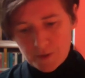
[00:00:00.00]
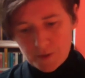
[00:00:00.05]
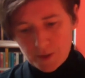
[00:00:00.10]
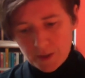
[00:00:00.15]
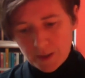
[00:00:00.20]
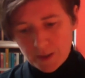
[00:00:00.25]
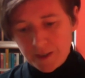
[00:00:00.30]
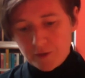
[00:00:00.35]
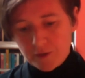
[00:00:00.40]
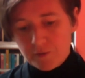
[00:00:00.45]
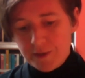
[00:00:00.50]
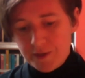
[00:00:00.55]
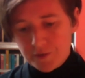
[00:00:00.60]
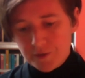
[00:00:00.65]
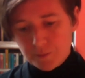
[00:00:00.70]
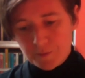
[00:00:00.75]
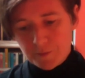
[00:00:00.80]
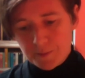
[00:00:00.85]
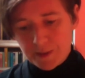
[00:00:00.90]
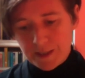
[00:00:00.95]
And the
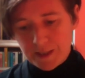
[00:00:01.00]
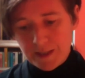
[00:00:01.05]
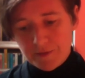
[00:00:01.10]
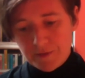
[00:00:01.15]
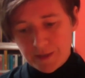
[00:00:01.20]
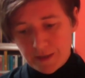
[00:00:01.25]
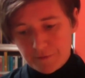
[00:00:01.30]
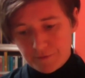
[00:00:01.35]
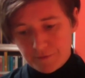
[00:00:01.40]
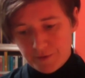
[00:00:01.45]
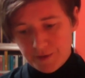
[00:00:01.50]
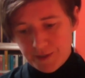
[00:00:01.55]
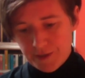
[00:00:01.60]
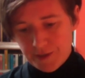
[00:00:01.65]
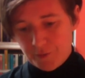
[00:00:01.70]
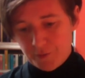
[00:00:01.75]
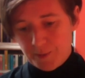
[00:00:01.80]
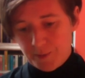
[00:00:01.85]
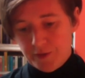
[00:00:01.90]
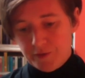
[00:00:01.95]
reason we've been given that funding
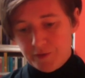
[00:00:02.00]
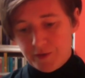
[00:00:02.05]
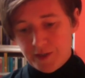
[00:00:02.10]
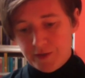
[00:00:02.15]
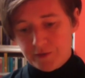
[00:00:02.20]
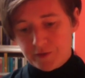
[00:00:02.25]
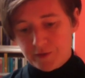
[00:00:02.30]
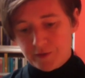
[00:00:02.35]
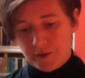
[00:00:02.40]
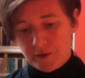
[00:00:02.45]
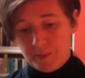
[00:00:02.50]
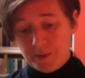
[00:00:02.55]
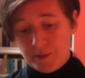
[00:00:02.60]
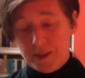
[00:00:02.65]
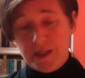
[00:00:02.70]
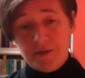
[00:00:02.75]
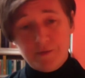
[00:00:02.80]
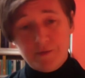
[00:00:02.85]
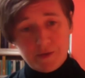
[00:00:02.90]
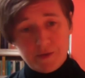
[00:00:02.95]
is because there's a
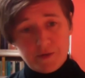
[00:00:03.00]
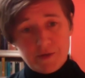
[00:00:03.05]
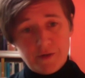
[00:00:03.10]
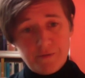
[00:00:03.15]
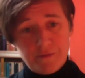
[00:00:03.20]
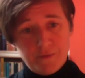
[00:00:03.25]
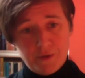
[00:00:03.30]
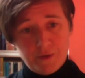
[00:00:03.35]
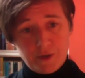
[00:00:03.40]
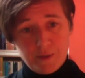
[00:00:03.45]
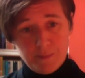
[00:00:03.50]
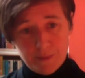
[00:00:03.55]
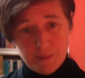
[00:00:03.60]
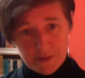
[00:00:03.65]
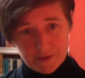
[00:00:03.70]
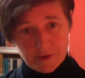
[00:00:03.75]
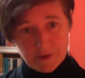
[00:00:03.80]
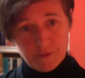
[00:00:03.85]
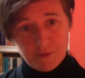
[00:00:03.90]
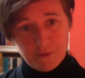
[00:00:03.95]
belief in Suffolk and
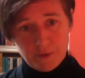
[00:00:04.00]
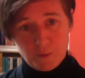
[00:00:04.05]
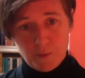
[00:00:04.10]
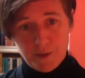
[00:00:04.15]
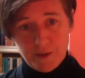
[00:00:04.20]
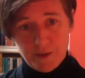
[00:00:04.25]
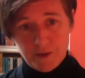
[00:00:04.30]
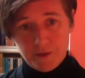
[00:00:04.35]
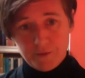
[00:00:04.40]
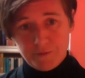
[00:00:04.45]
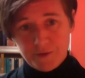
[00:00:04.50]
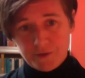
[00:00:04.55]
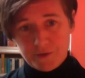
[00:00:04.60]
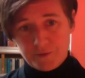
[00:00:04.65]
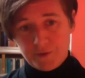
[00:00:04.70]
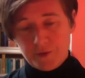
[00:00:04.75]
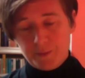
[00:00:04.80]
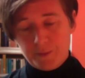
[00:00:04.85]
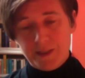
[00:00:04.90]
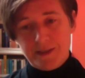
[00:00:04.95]
mid-Suffolk, where the
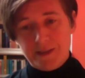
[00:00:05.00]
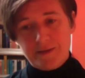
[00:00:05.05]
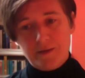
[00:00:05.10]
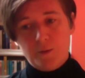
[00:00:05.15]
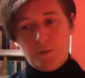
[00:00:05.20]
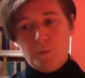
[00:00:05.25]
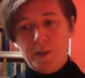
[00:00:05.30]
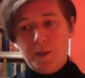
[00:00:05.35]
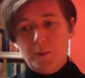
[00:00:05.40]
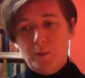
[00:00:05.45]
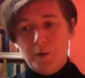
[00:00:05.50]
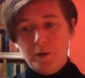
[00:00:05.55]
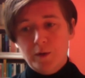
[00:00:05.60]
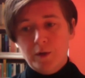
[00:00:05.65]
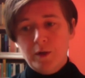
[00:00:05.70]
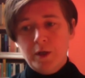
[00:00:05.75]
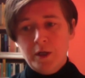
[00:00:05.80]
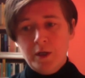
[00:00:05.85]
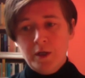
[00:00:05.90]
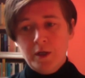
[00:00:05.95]
festival is based, that we
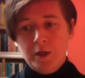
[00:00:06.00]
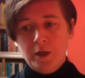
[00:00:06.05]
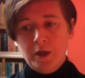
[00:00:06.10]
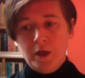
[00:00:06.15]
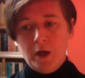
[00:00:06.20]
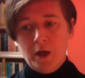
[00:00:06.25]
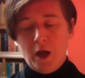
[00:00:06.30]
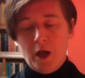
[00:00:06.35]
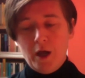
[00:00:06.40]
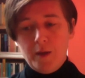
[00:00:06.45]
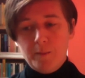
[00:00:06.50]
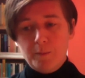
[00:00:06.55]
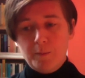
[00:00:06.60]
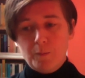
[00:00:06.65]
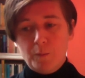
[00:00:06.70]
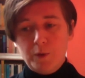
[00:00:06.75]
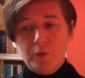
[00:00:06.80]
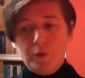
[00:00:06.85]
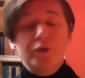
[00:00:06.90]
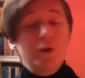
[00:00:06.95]
will
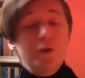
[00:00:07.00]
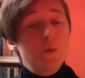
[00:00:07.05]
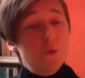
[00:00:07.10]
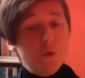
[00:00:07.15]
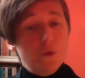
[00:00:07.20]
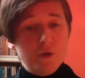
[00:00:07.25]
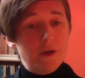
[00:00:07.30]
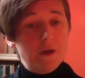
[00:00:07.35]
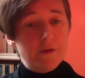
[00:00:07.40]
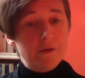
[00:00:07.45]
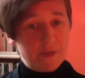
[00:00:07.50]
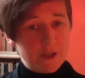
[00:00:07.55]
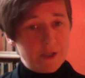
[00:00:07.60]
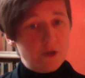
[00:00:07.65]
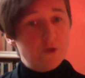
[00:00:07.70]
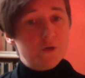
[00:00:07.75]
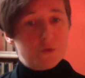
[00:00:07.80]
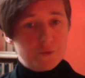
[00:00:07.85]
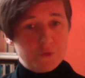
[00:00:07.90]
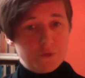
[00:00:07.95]
we'll do all the lovely
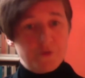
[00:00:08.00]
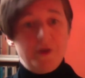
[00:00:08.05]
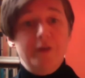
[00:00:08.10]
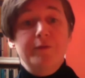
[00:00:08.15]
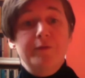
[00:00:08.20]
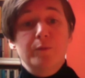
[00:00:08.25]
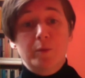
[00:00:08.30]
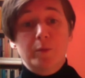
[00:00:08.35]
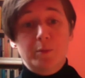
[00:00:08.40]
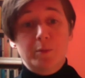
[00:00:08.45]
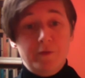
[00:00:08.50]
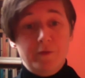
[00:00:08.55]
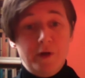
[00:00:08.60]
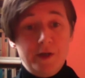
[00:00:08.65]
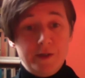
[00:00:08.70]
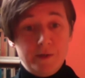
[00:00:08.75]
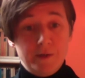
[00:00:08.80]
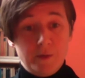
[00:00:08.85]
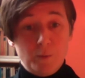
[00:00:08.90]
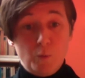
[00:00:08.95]
cultural stuff and we'll
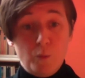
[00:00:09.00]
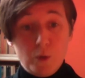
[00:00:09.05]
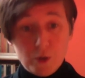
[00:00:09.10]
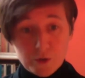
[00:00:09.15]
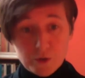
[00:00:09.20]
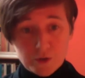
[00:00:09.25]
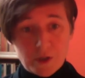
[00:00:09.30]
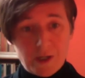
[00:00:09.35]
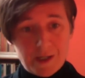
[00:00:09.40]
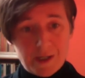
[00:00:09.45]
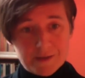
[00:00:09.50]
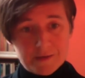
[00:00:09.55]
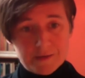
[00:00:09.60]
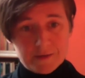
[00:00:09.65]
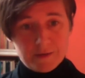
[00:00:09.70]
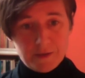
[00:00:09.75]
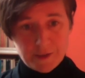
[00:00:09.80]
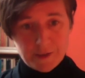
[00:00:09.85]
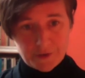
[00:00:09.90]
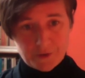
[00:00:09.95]
provide a
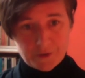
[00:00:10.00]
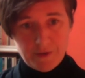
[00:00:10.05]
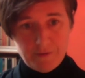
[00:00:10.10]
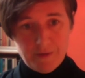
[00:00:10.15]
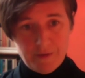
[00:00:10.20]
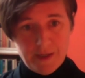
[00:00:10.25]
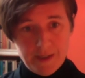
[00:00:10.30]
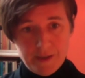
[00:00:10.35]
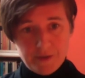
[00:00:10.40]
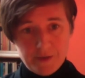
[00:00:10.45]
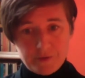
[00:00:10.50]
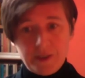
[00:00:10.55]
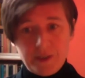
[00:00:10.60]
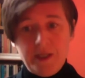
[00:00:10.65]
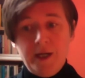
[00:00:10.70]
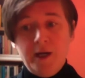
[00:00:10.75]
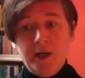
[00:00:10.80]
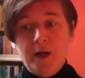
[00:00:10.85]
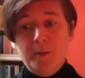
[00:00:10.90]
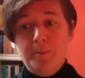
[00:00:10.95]
world-class literary event,
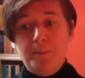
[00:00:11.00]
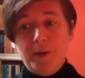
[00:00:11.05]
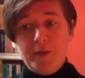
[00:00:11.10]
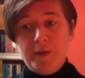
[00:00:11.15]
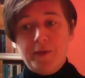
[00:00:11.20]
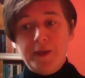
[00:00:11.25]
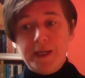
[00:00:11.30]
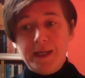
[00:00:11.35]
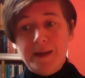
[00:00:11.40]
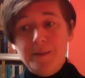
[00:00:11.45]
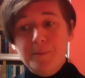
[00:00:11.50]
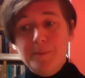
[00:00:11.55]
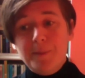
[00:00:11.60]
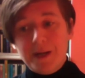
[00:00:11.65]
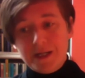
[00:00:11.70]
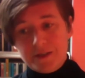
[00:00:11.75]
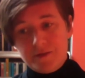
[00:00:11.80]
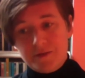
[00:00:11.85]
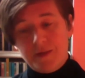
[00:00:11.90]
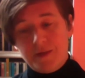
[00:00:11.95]
but the
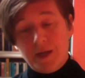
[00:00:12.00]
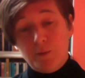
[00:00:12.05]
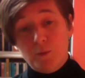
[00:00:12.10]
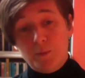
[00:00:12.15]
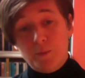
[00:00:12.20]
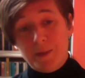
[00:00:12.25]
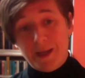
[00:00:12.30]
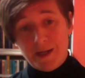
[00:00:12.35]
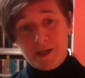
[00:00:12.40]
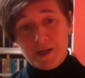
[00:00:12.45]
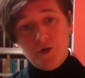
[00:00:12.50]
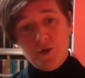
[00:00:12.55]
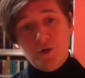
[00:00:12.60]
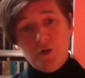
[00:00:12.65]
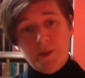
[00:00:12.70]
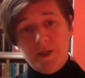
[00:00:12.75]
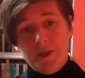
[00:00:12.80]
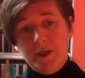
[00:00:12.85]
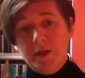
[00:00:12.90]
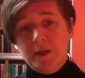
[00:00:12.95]
impact of that will be
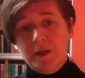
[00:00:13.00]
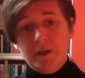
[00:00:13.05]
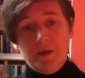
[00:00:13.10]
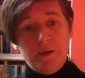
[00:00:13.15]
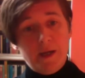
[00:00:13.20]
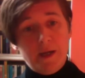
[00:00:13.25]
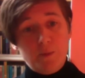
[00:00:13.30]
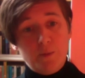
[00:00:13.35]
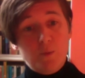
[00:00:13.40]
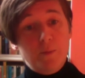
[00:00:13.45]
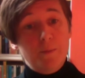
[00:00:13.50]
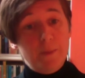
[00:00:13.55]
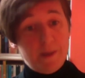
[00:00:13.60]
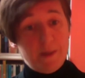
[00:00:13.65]
economic. It will